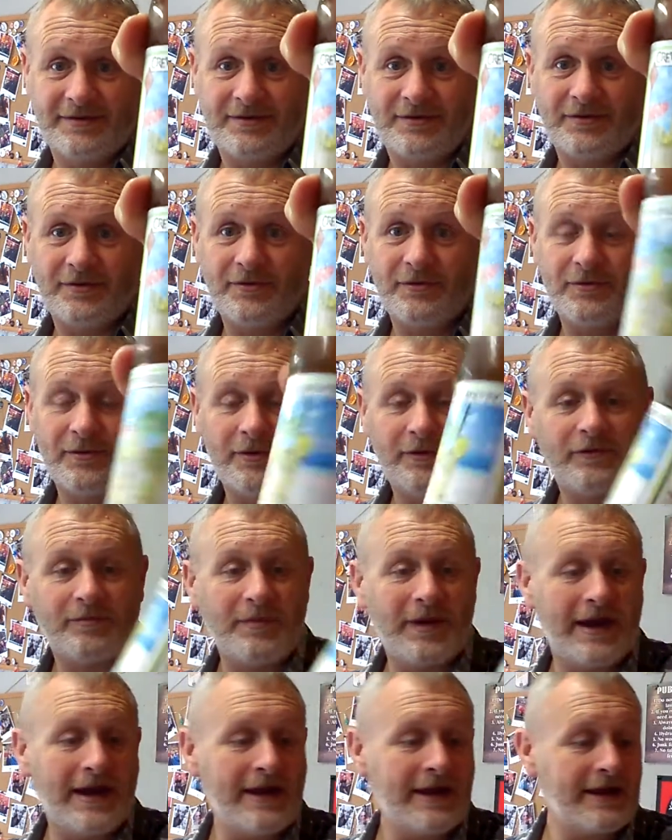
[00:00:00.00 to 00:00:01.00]
Crow
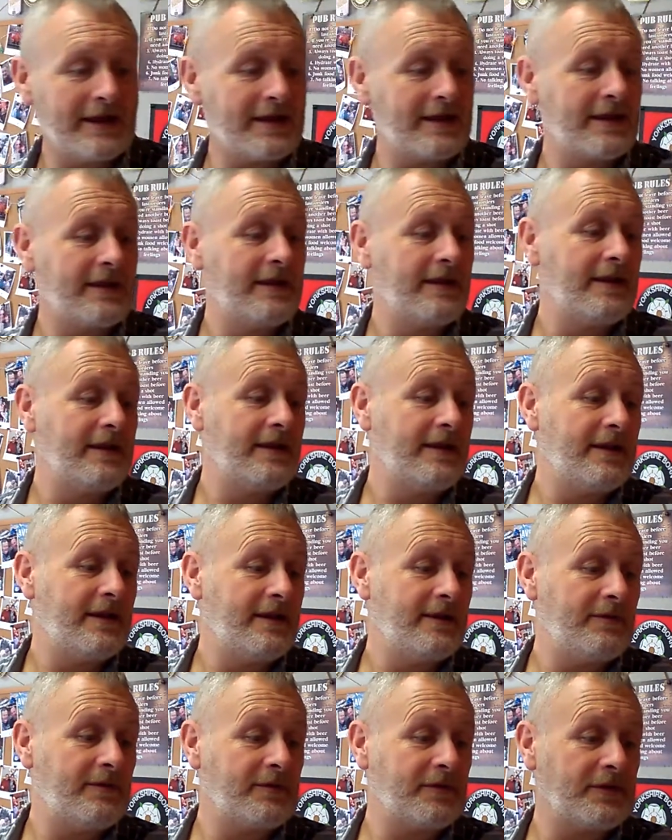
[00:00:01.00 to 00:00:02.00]
Wolf, Mark.
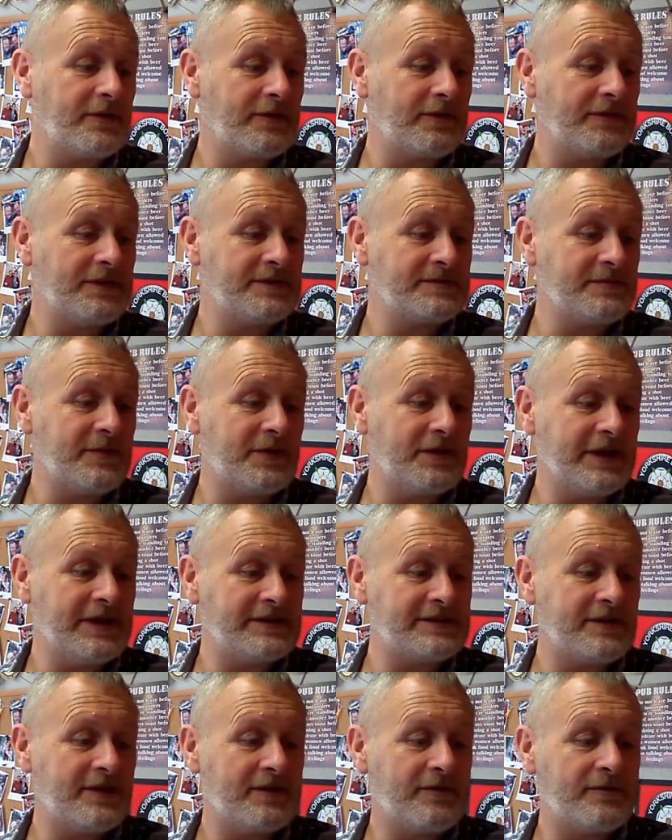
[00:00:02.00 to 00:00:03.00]
We're going to do is
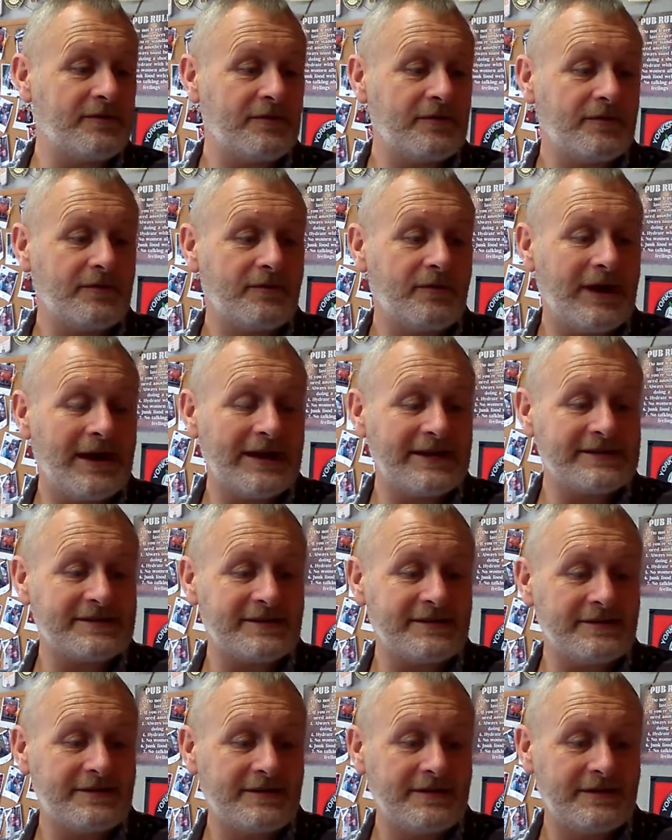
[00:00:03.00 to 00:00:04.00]
Mojito
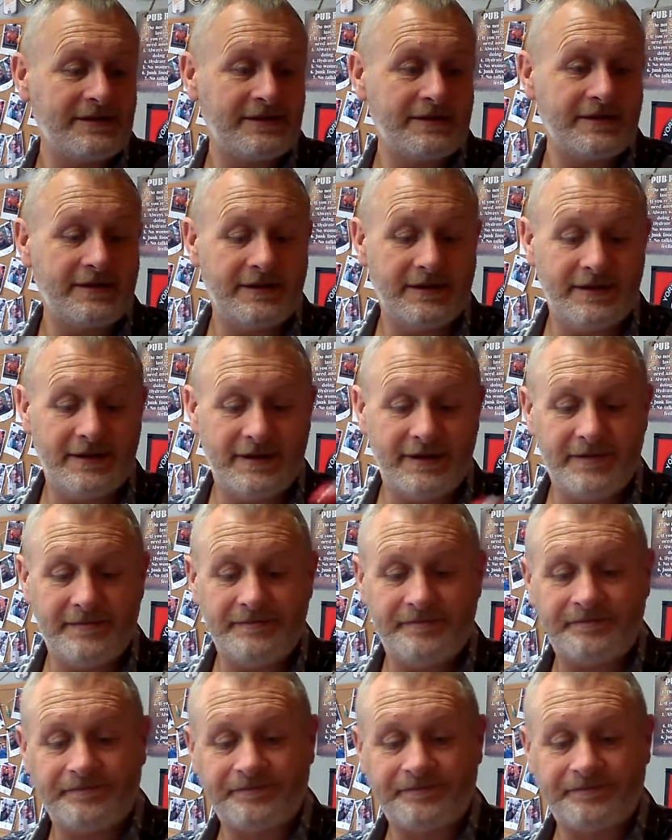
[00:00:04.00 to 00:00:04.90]
Weizen. Uh,